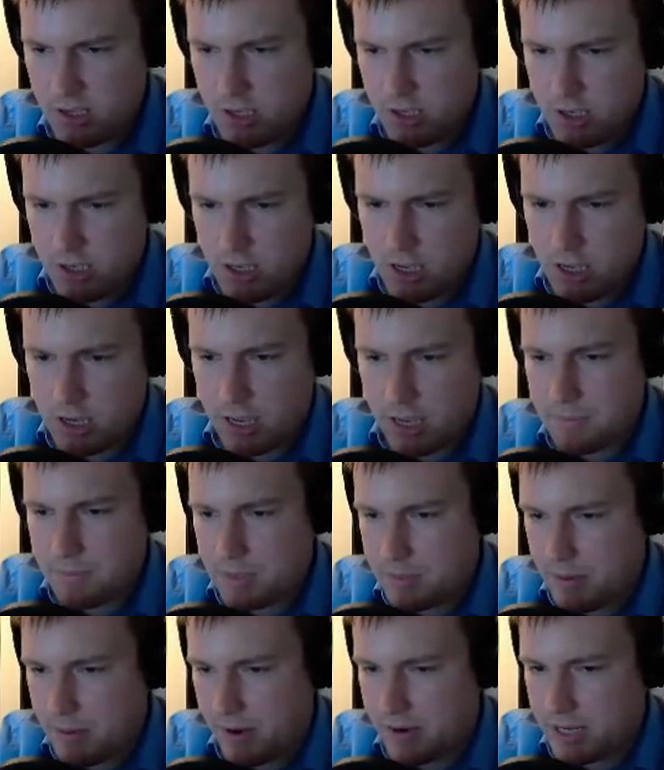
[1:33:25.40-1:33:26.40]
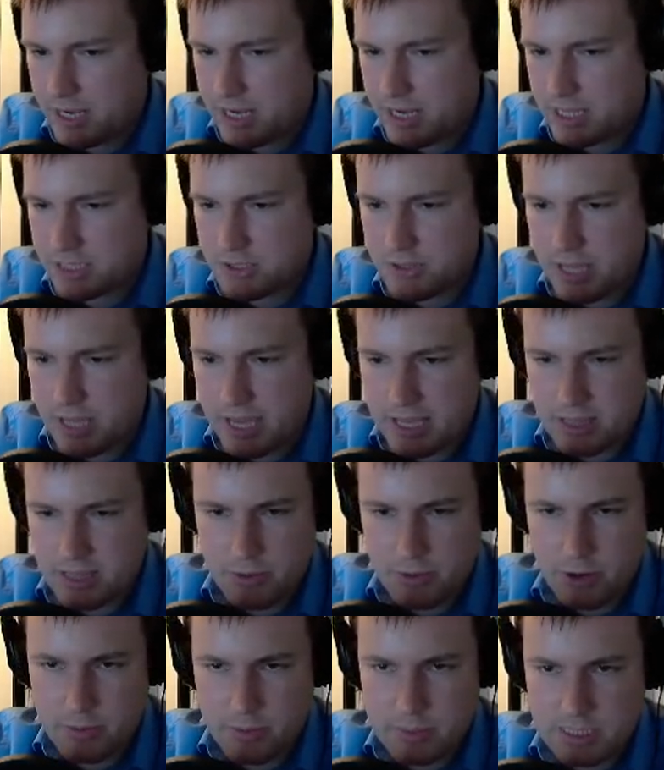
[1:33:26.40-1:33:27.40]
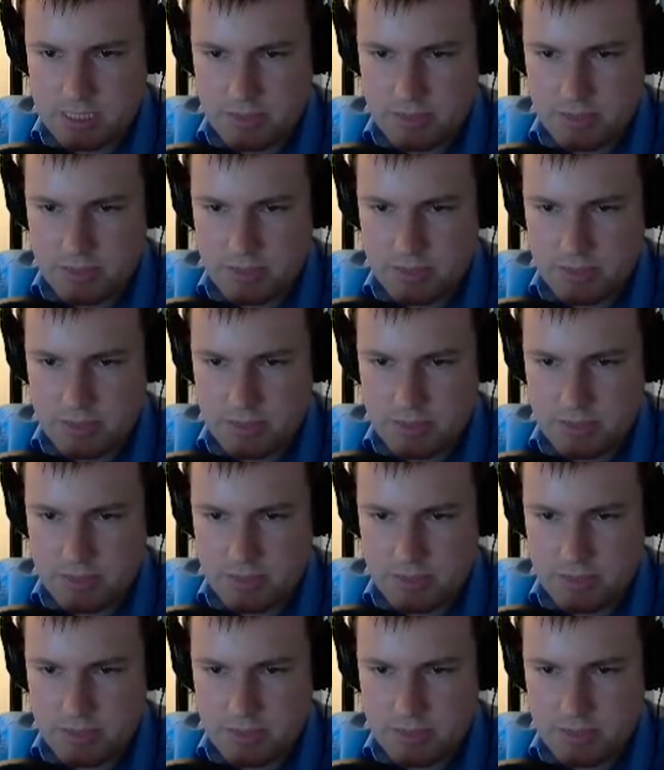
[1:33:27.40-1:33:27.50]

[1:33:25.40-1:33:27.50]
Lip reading: Okay, well, apparently I can't do that at the moment.